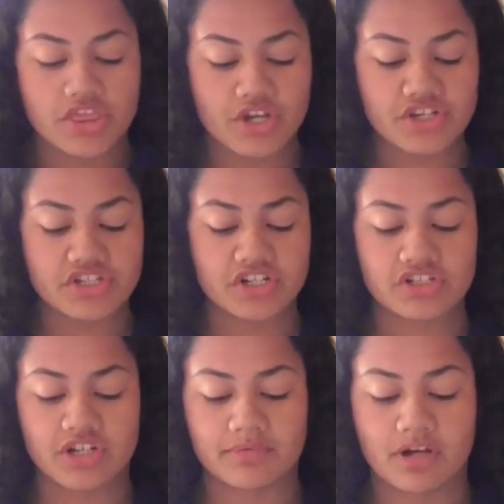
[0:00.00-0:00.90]
Those
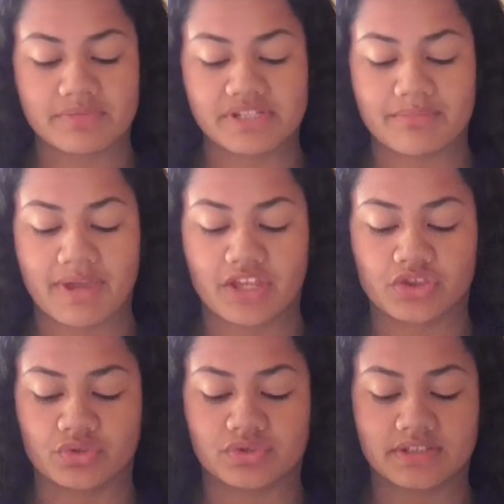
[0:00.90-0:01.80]
stereotype comments are made
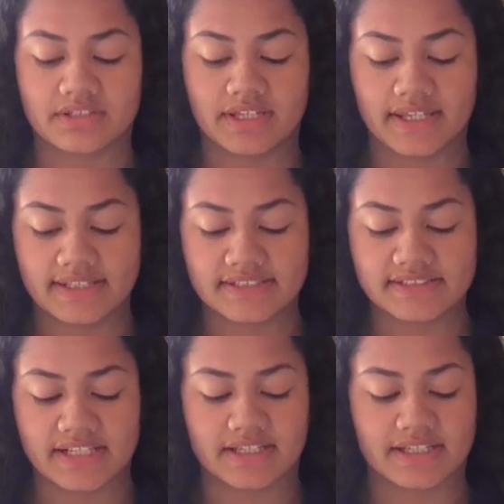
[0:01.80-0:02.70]
through
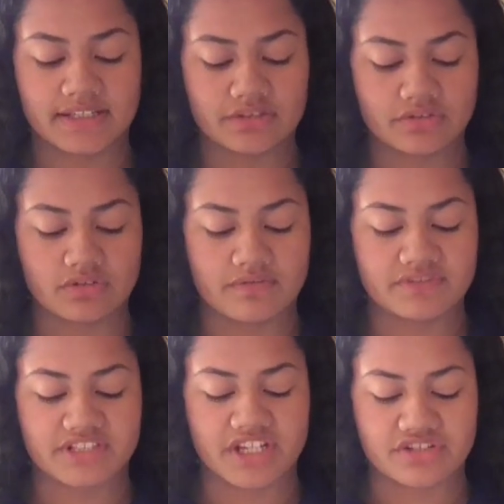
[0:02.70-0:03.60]
careless and ignorant
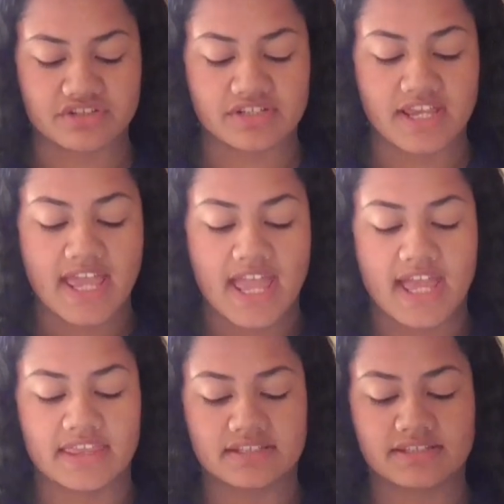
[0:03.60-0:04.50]
conversations
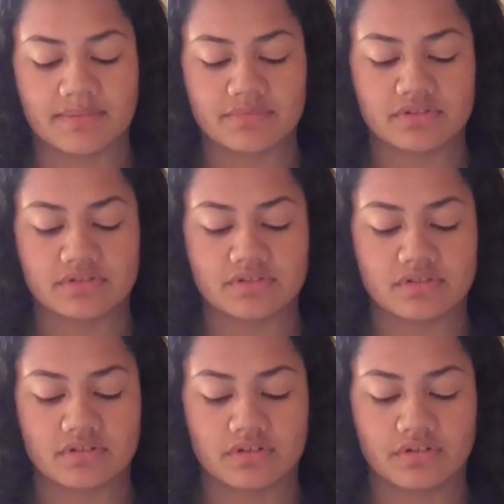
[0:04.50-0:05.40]
and the assumptions
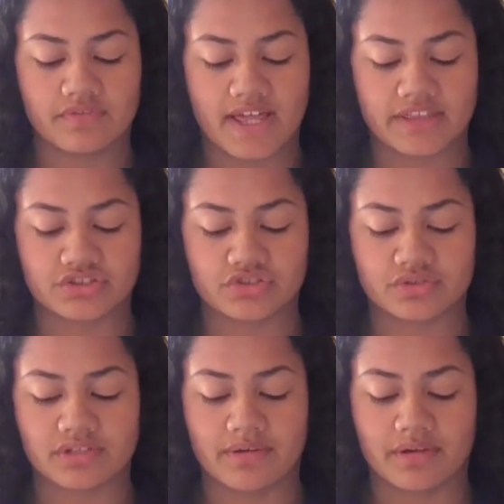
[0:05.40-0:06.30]
of others
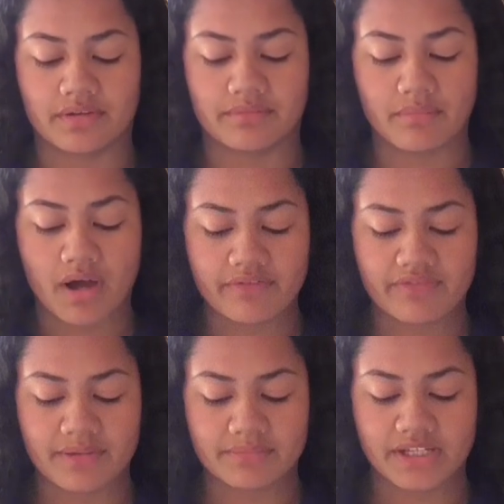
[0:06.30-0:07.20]
due to my
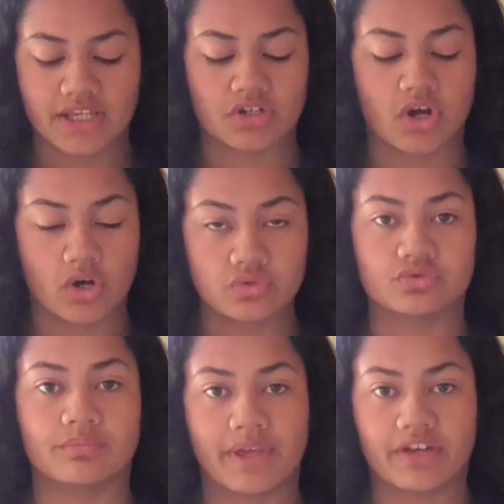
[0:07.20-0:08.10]
family and
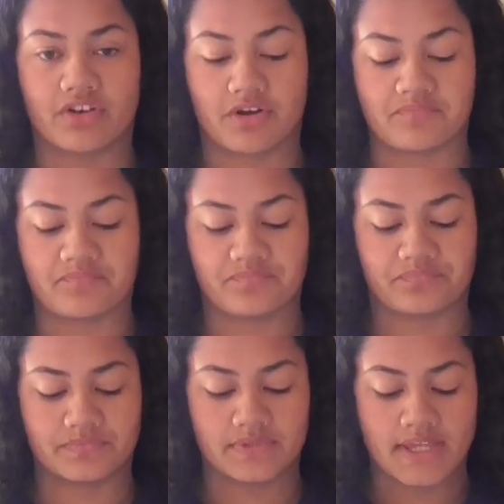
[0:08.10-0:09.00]
cultural background,
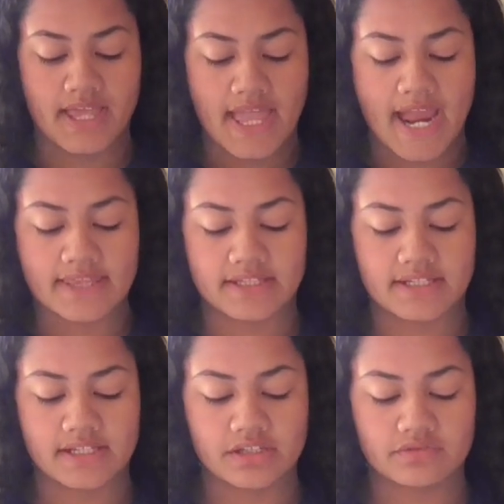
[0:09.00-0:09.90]
and the
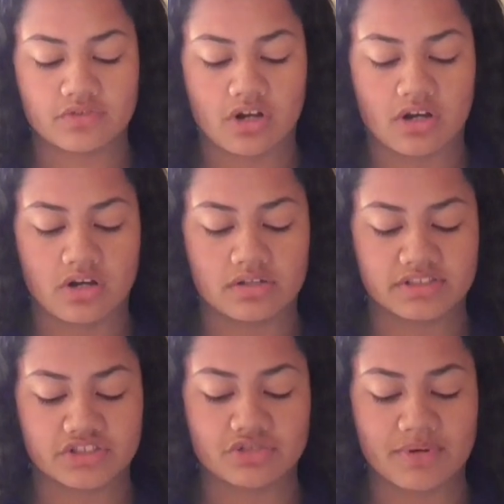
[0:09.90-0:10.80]
negative
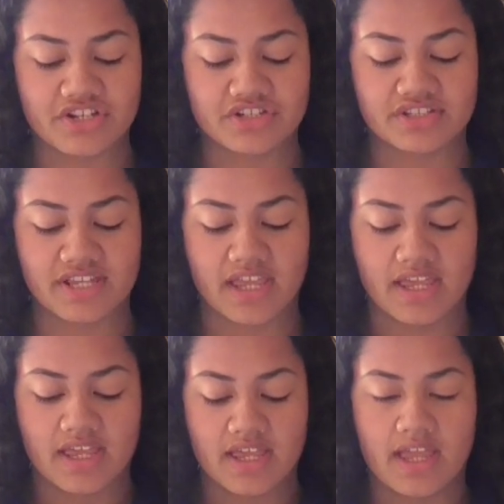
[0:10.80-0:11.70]
situations
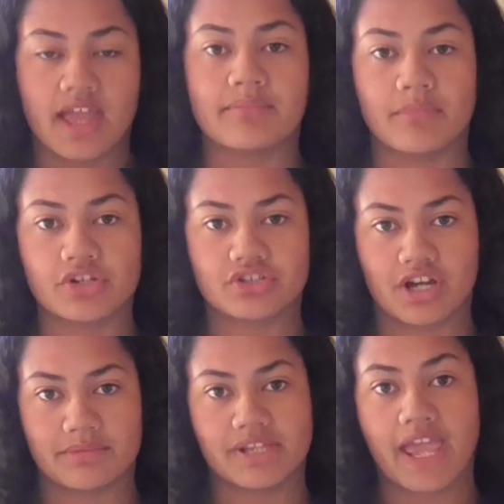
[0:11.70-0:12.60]
that at most
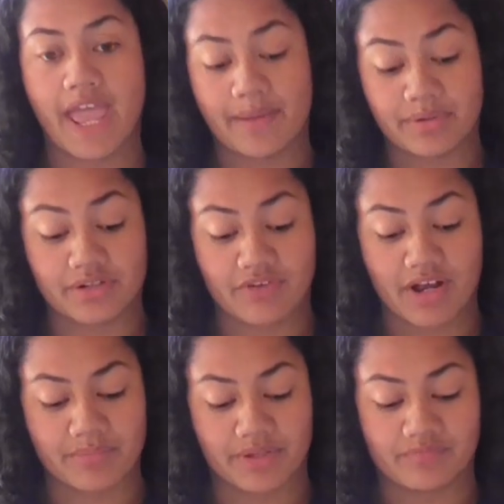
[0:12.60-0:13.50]
times happen
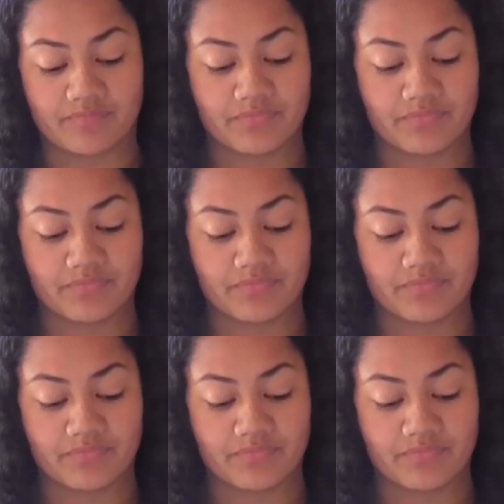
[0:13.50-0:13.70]
around me.